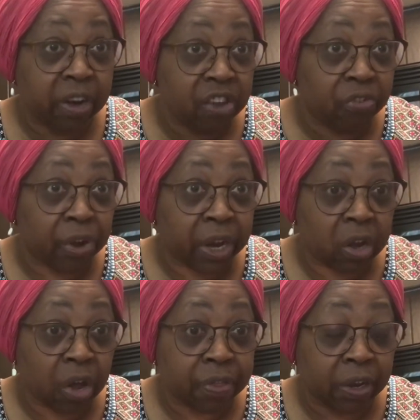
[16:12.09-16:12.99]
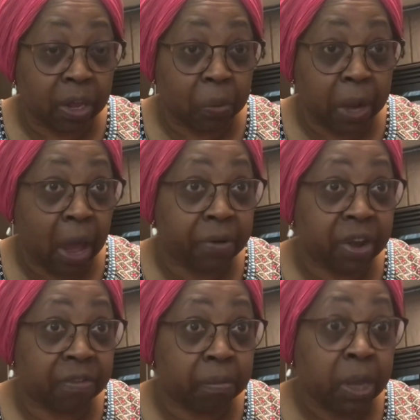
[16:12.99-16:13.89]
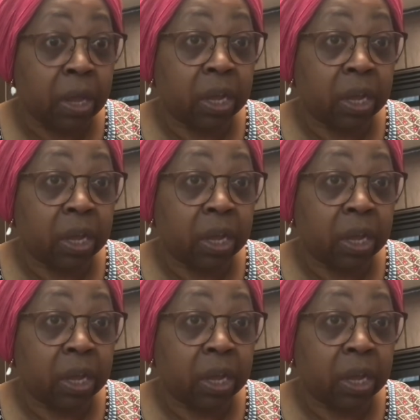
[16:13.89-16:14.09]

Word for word: I drained all the liquid out of them